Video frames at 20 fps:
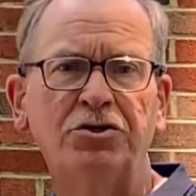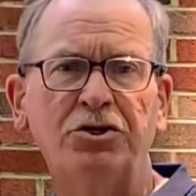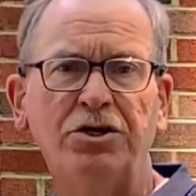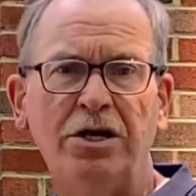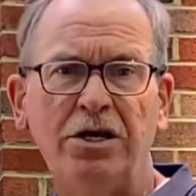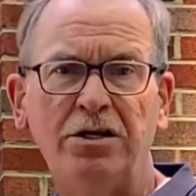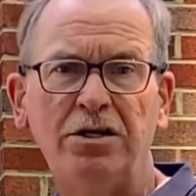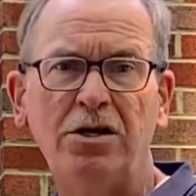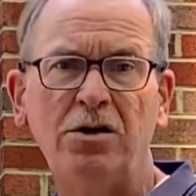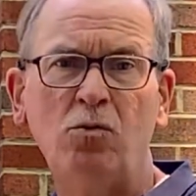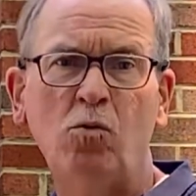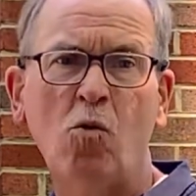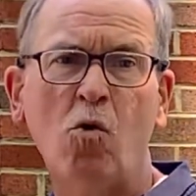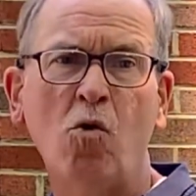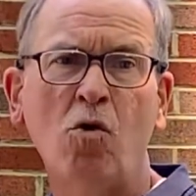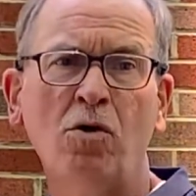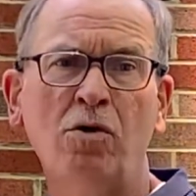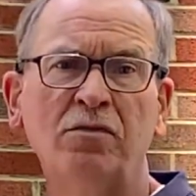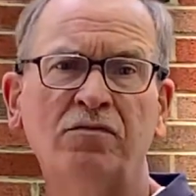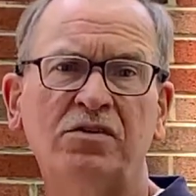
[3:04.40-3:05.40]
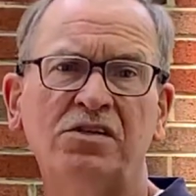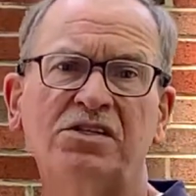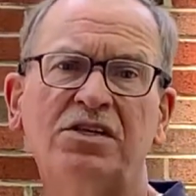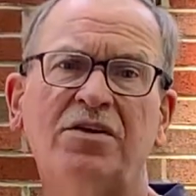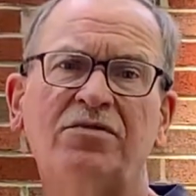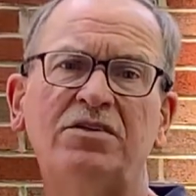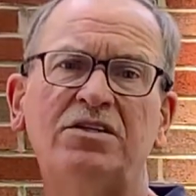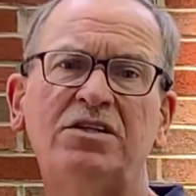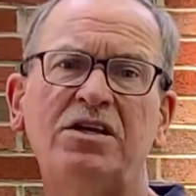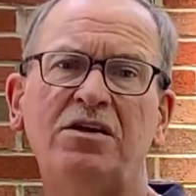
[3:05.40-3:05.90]
and Indian War of the
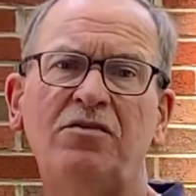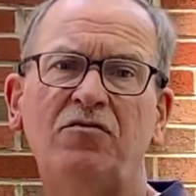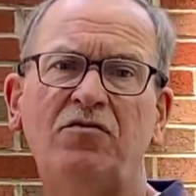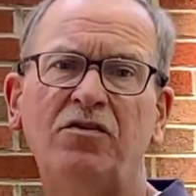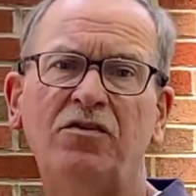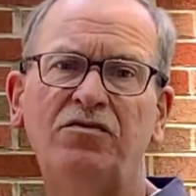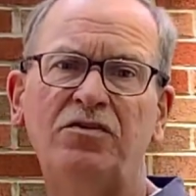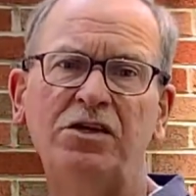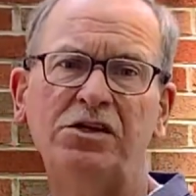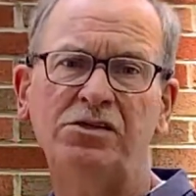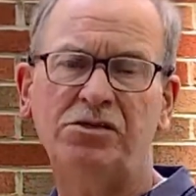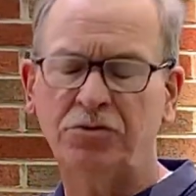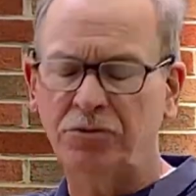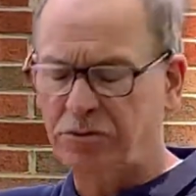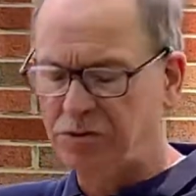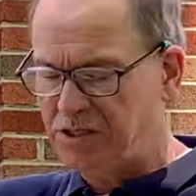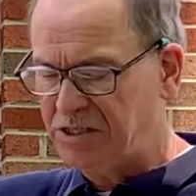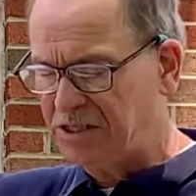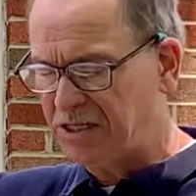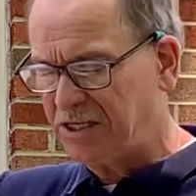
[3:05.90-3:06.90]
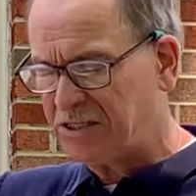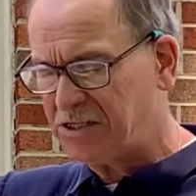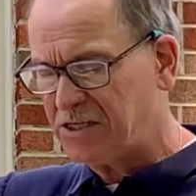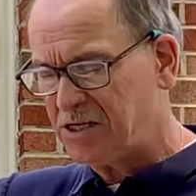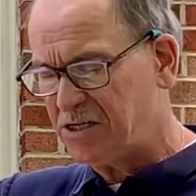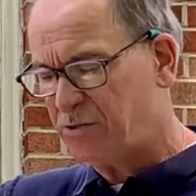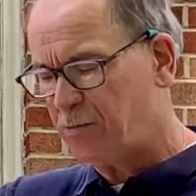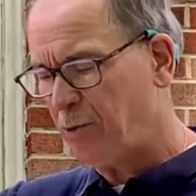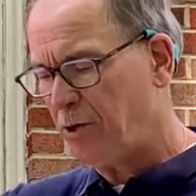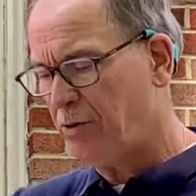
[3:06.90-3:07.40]
1750s, early
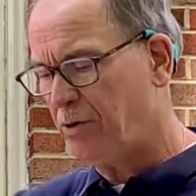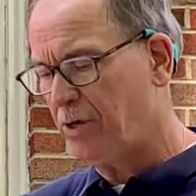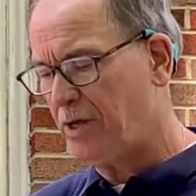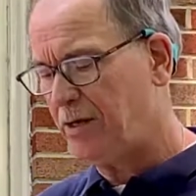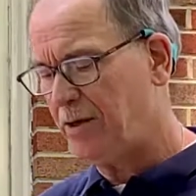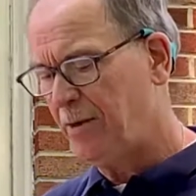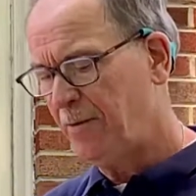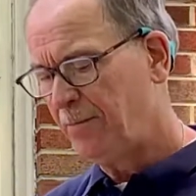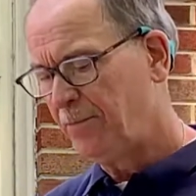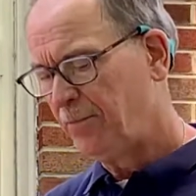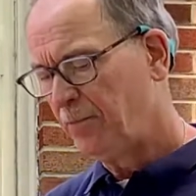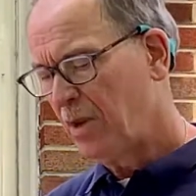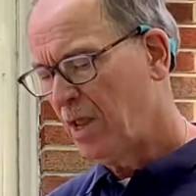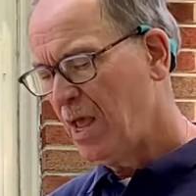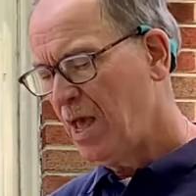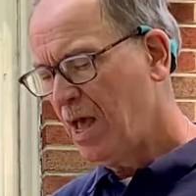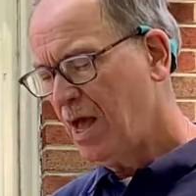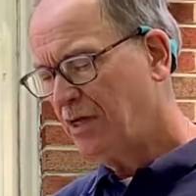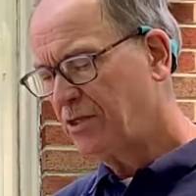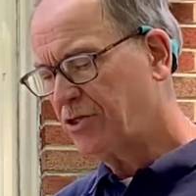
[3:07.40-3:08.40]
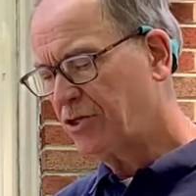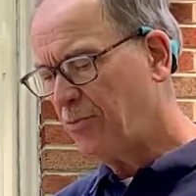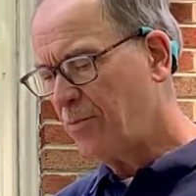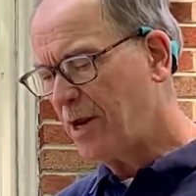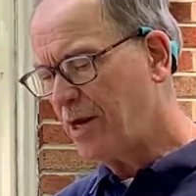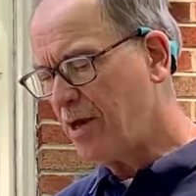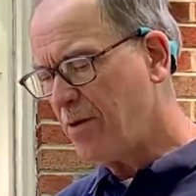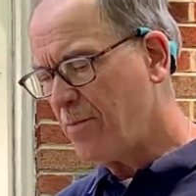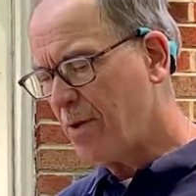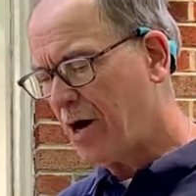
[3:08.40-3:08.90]
60s period. And so
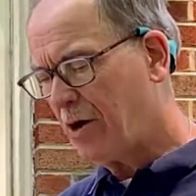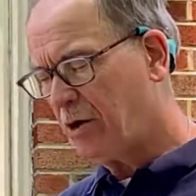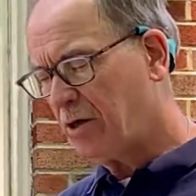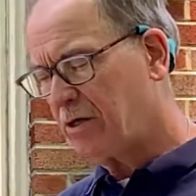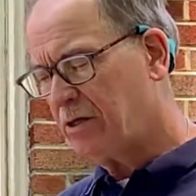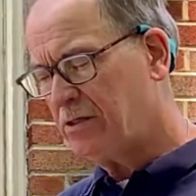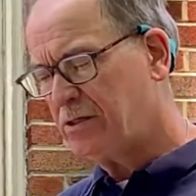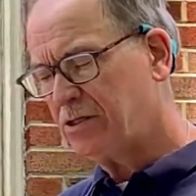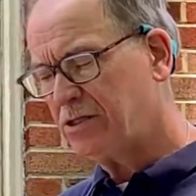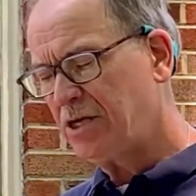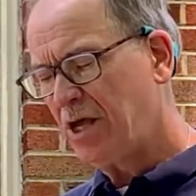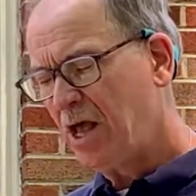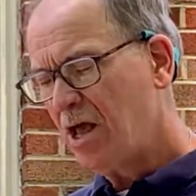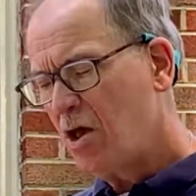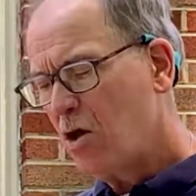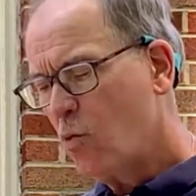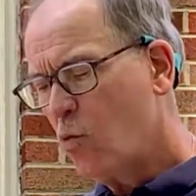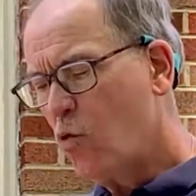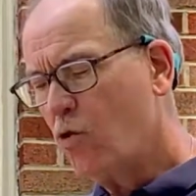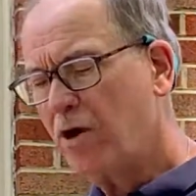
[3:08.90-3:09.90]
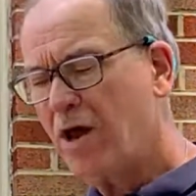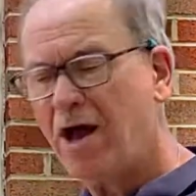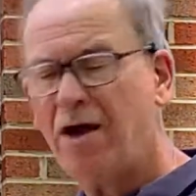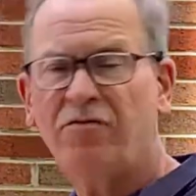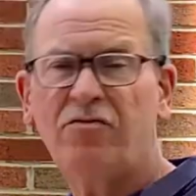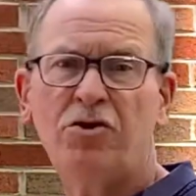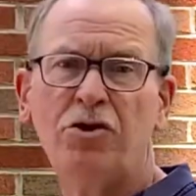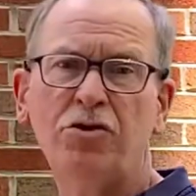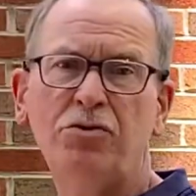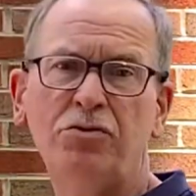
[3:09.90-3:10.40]
many Americans would
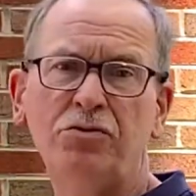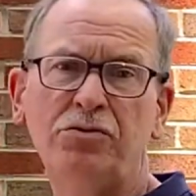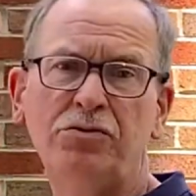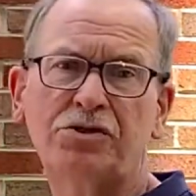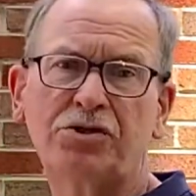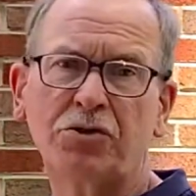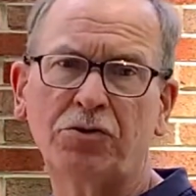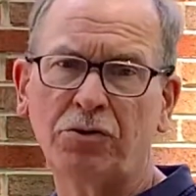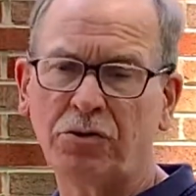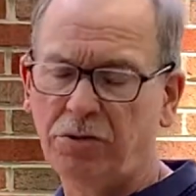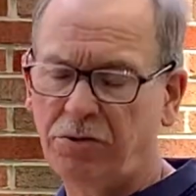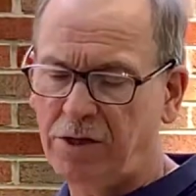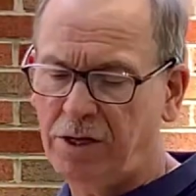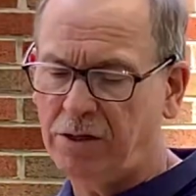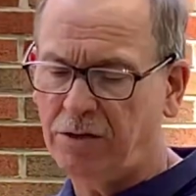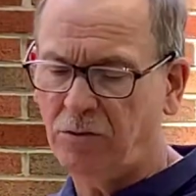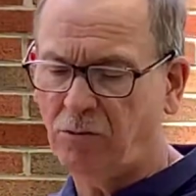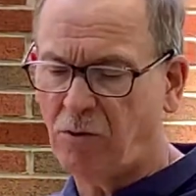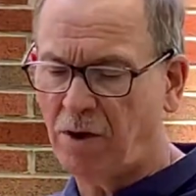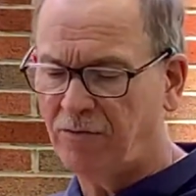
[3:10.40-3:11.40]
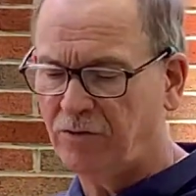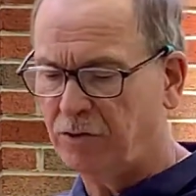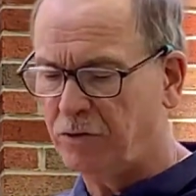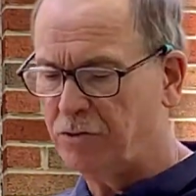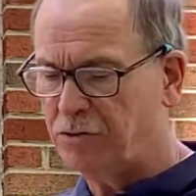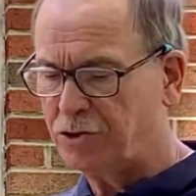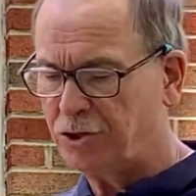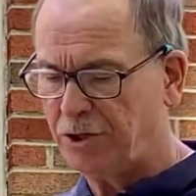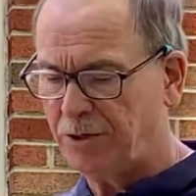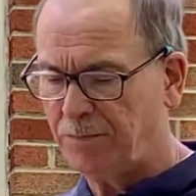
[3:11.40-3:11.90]
have used early in the
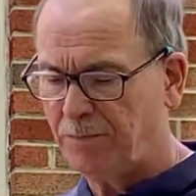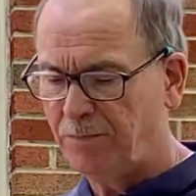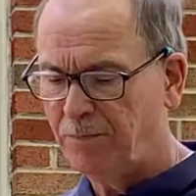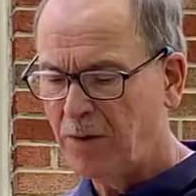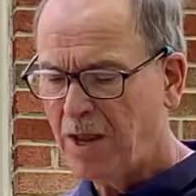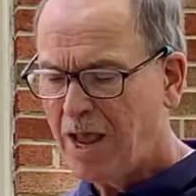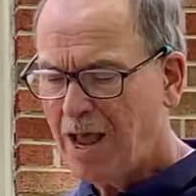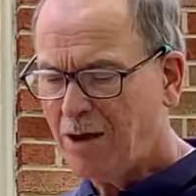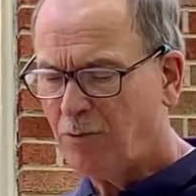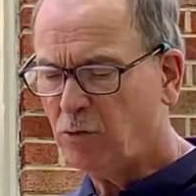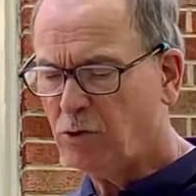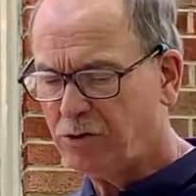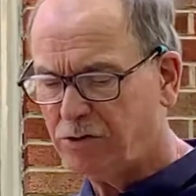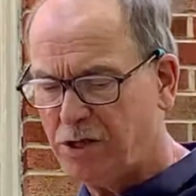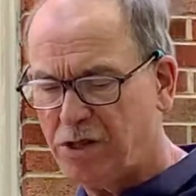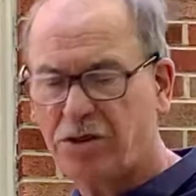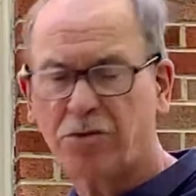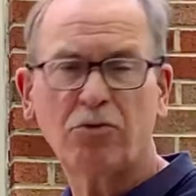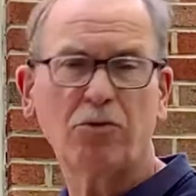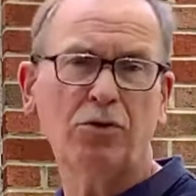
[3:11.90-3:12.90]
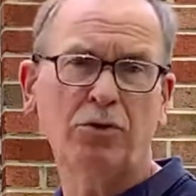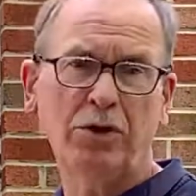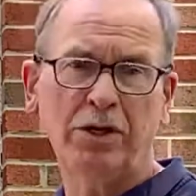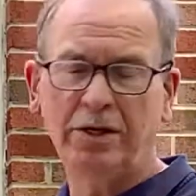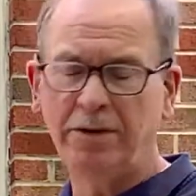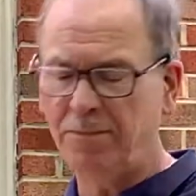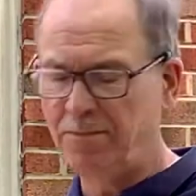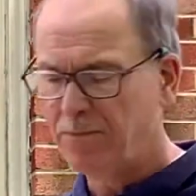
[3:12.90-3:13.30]
Revolution, and really through it,